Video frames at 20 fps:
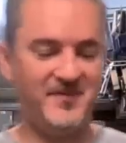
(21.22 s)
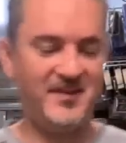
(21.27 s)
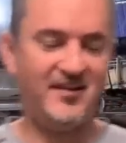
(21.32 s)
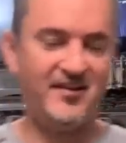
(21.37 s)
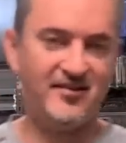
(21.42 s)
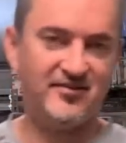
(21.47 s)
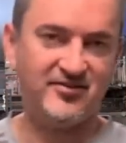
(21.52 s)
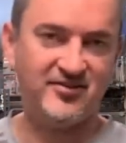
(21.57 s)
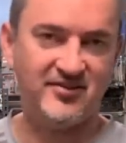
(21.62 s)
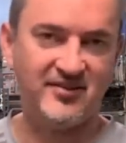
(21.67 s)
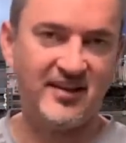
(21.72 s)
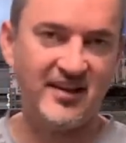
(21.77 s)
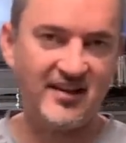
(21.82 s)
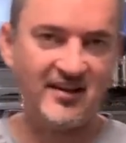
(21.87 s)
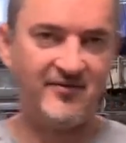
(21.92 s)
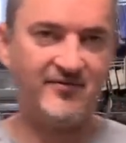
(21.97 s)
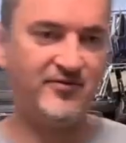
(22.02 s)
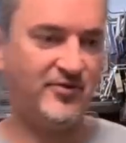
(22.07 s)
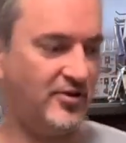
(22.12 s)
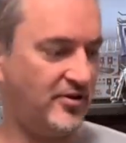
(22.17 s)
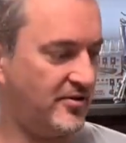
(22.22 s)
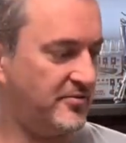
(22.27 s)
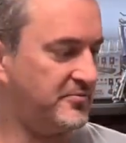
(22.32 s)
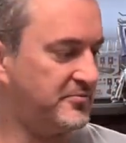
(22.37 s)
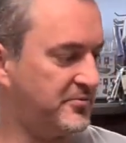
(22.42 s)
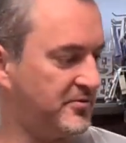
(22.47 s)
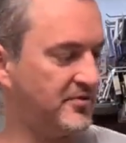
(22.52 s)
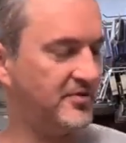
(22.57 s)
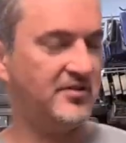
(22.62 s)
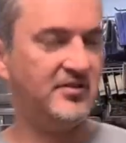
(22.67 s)
Now today I've got a
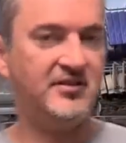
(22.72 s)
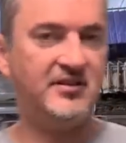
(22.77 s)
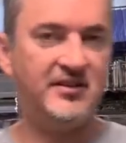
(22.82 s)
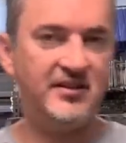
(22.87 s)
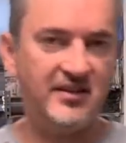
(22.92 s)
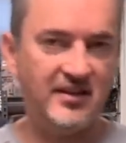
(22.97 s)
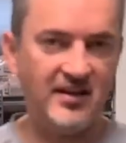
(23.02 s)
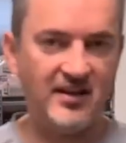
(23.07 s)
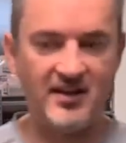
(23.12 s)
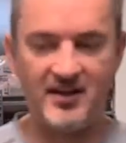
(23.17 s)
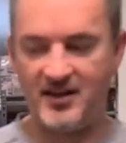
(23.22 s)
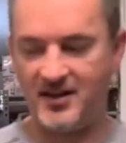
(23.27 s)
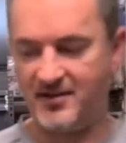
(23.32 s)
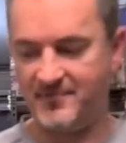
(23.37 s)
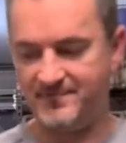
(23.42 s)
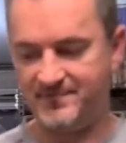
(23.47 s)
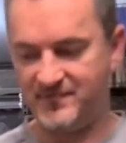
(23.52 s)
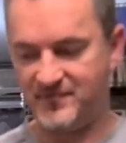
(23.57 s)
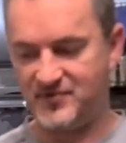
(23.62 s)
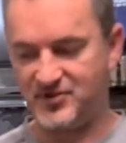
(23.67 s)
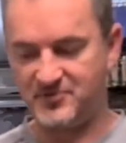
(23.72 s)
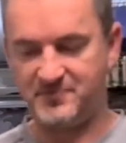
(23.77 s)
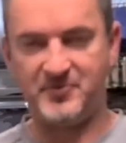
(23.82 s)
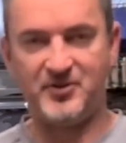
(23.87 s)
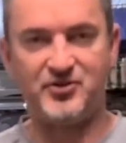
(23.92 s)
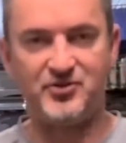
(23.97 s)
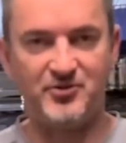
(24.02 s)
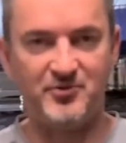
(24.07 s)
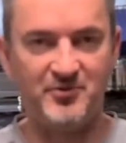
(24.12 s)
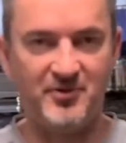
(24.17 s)
really
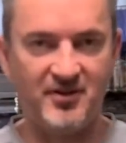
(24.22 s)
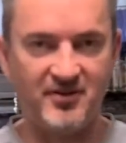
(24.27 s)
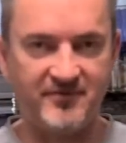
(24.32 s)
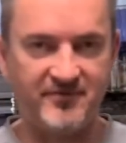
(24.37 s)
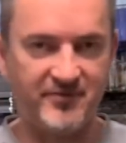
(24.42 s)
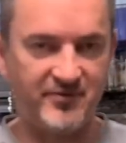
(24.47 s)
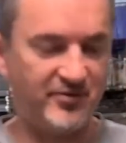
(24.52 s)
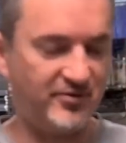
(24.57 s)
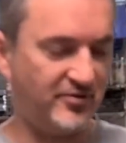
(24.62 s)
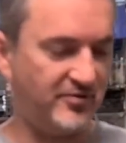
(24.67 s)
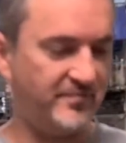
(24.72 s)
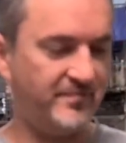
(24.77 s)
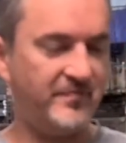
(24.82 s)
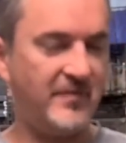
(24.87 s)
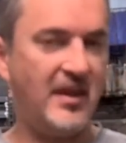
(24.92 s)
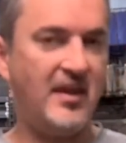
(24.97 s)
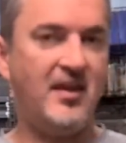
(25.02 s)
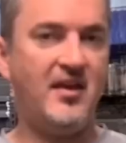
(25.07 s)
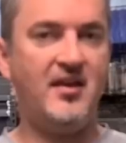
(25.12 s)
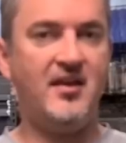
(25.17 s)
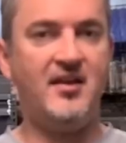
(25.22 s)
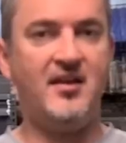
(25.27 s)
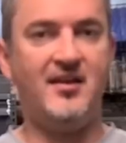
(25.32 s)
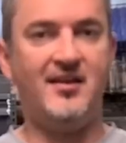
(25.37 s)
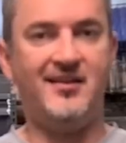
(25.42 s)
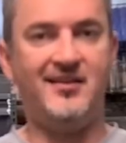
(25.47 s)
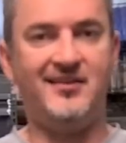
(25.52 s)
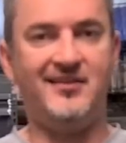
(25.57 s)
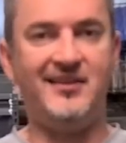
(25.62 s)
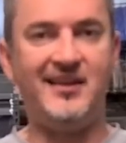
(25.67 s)
special one for you.
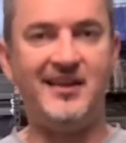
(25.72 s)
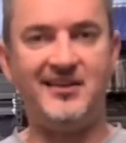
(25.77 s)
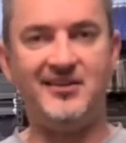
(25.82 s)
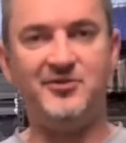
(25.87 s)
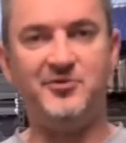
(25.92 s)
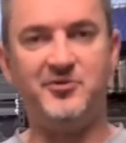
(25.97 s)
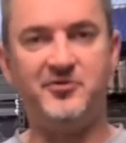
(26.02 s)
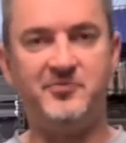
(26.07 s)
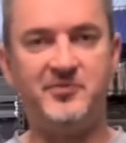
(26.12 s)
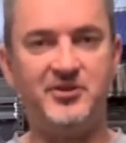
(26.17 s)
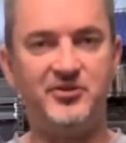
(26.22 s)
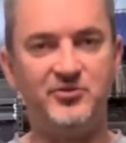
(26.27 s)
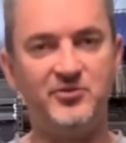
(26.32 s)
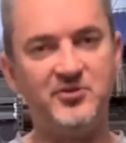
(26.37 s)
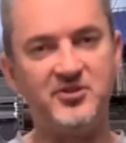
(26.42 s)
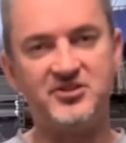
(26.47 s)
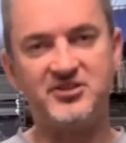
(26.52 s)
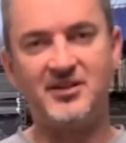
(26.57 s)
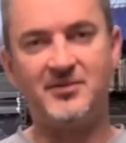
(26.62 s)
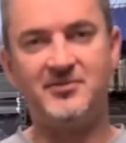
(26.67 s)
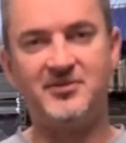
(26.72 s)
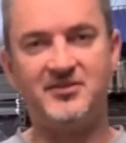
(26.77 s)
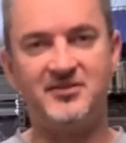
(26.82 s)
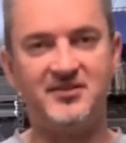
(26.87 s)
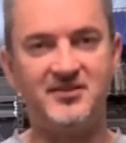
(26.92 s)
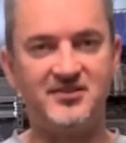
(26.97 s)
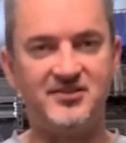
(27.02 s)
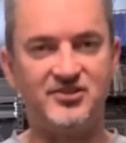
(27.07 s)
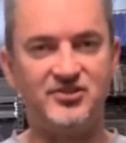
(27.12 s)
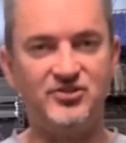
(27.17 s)
Lately we've been doing some of
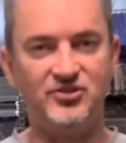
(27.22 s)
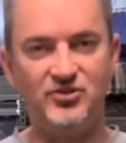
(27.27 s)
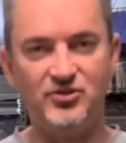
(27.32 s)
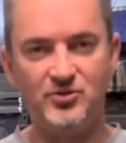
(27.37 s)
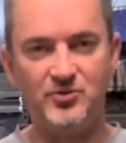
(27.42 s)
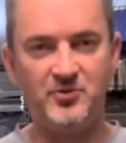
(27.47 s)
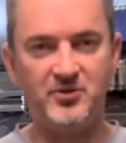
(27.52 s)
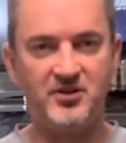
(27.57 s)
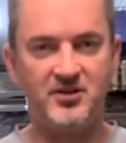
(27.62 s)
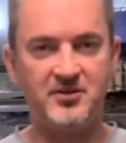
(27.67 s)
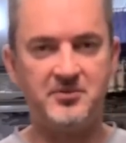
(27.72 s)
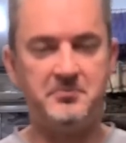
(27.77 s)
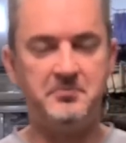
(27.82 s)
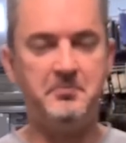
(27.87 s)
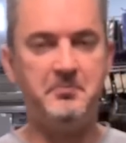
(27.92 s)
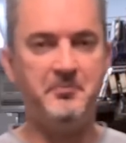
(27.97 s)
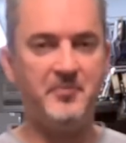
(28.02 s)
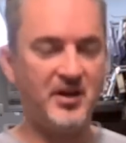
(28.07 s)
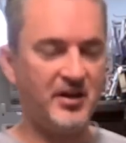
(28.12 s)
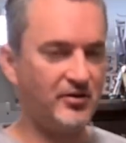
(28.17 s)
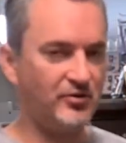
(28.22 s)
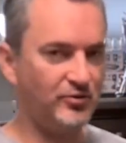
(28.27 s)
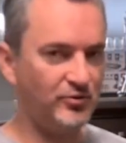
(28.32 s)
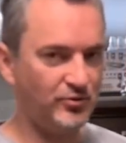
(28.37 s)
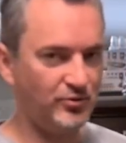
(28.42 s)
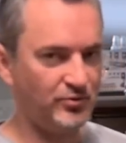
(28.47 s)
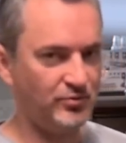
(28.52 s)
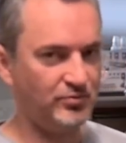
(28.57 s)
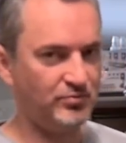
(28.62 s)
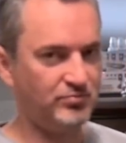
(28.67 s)
these newer
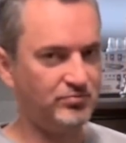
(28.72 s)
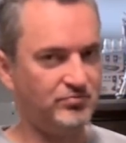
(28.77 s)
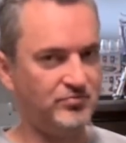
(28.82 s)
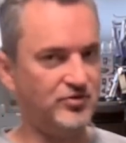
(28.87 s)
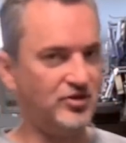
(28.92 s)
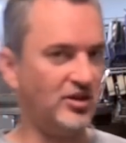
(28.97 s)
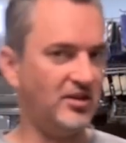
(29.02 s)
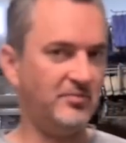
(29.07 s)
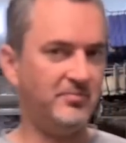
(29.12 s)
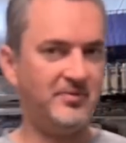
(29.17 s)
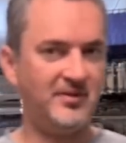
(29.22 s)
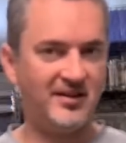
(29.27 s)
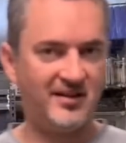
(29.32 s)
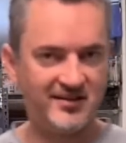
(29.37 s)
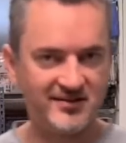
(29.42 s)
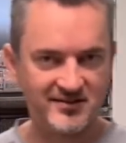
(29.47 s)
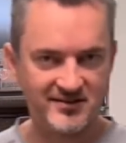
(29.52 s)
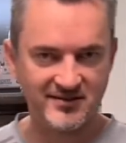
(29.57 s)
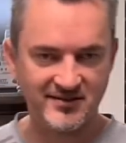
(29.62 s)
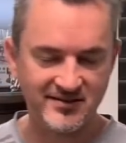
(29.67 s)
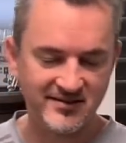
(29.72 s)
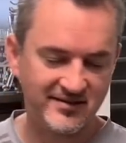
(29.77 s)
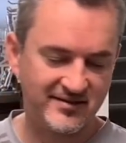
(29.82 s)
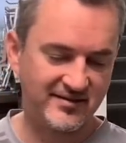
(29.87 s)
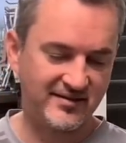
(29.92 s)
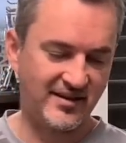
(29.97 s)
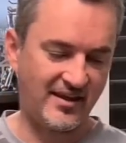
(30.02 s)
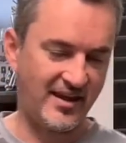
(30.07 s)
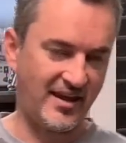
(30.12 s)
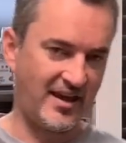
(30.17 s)
metal gel
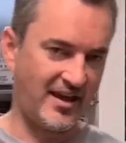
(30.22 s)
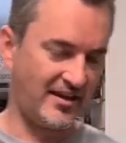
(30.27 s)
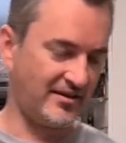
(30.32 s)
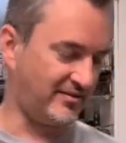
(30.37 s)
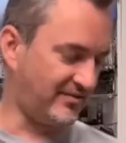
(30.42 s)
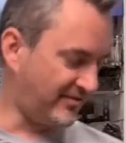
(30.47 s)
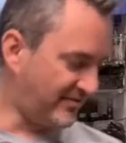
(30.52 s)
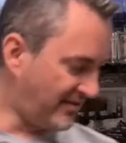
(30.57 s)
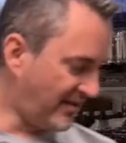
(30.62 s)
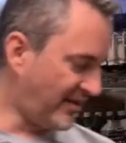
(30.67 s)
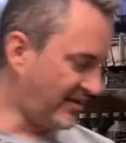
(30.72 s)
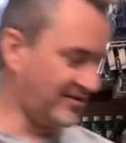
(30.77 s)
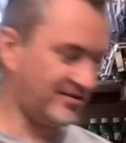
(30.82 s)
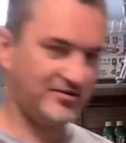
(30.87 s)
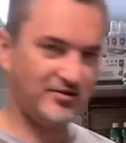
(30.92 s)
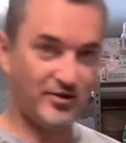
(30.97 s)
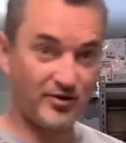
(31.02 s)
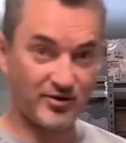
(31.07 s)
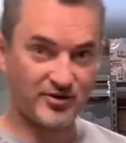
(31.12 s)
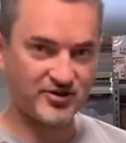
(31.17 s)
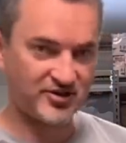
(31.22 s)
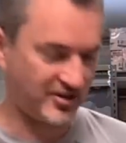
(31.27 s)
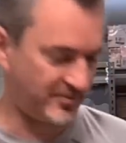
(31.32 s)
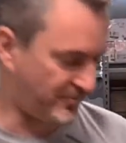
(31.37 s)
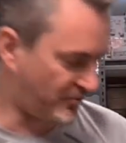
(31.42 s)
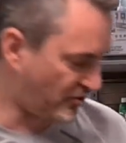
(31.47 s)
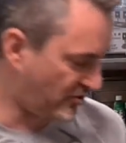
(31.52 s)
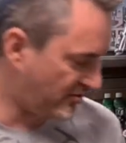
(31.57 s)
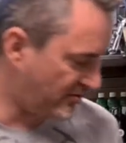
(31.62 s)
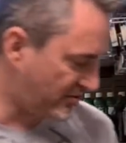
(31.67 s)
blasters and today is no
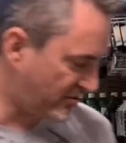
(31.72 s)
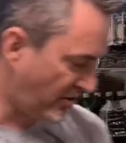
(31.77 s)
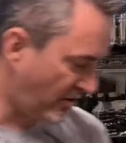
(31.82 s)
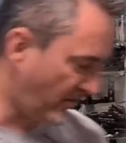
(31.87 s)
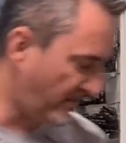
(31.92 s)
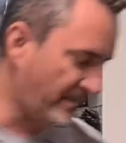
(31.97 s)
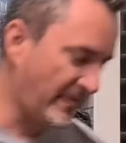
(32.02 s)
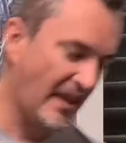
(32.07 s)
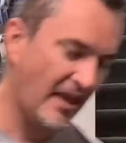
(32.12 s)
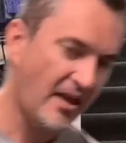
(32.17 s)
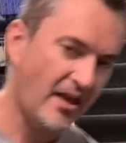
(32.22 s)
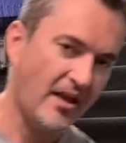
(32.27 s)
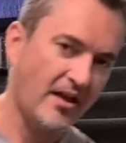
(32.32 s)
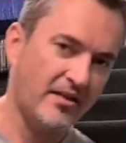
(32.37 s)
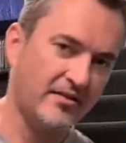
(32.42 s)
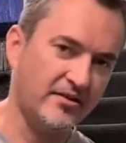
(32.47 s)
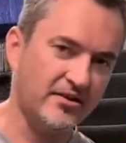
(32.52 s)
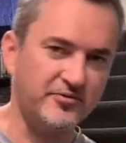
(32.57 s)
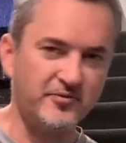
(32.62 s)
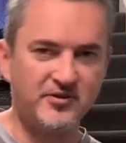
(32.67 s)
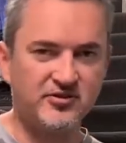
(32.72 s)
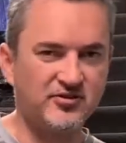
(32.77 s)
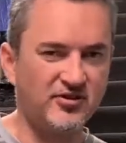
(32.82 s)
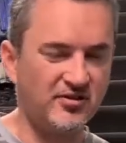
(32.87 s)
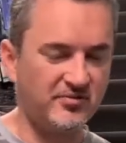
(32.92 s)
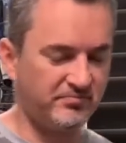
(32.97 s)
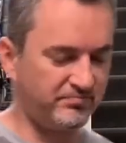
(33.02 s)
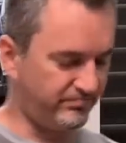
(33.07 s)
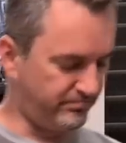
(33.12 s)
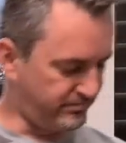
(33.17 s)
exception. So this
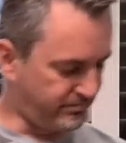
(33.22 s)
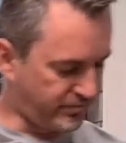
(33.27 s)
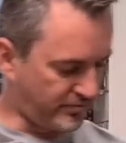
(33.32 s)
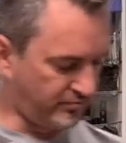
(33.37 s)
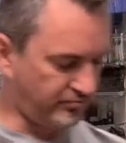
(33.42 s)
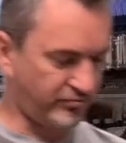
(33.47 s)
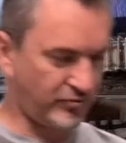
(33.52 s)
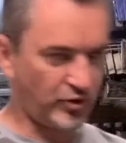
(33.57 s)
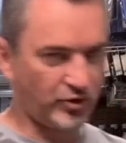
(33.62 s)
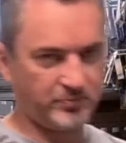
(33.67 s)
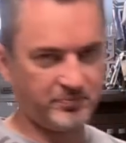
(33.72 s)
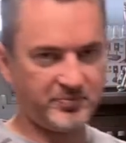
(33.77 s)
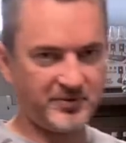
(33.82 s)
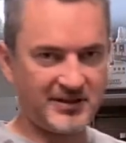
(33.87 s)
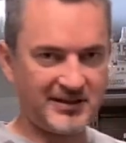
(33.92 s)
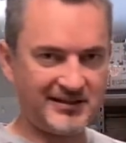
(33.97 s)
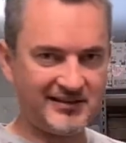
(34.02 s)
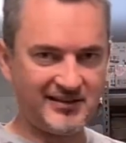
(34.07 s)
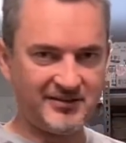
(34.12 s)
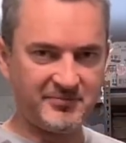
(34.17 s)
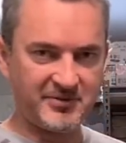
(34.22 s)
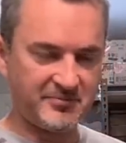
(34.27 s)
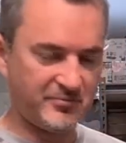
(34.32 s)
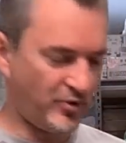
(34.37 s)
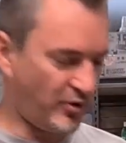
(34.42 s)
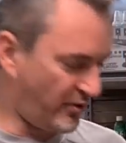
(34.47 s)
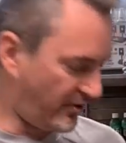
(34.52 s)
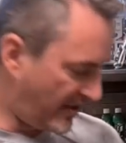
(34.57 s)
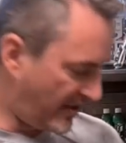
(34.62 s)
one's could be a little bit more